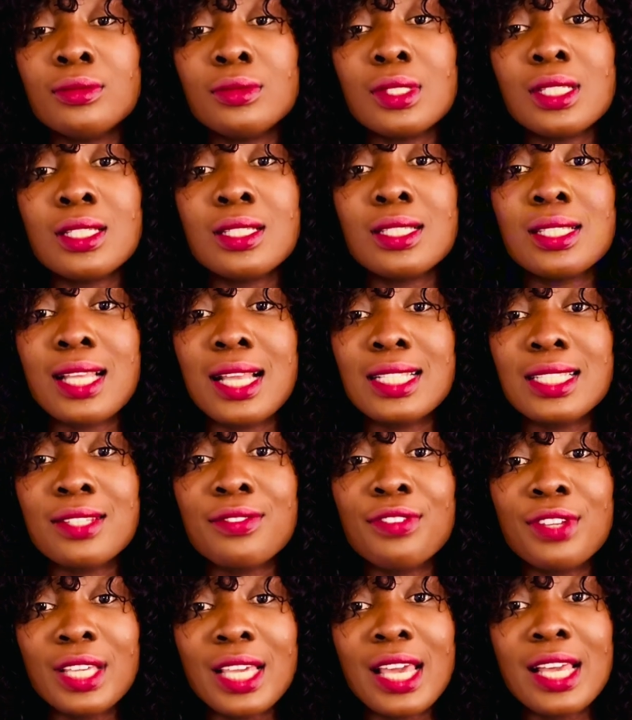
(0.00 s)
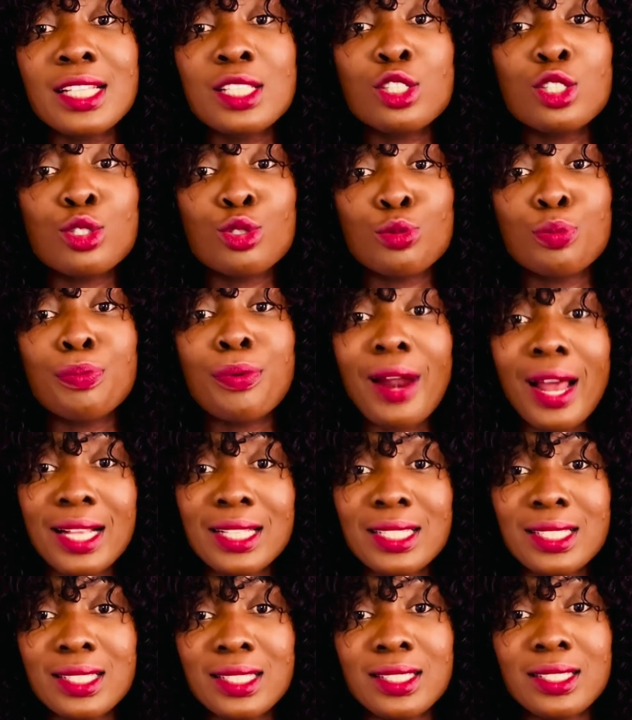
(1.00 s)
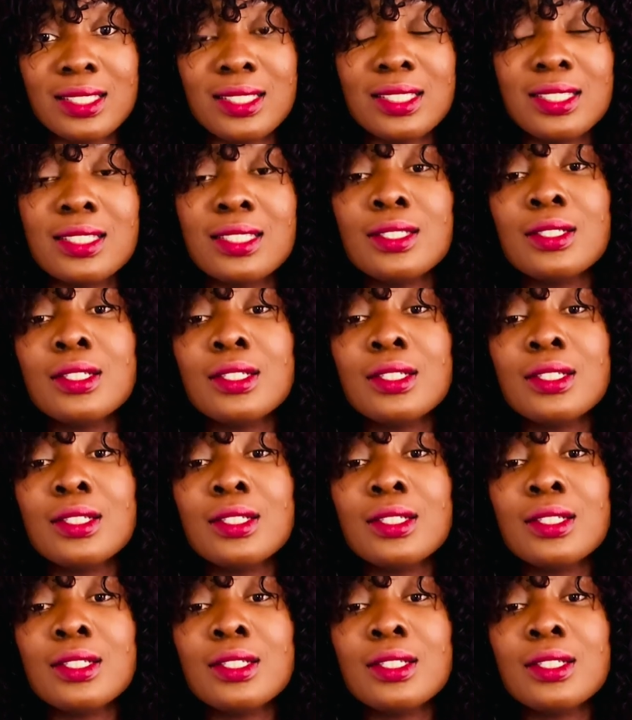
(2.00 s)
certificate to practice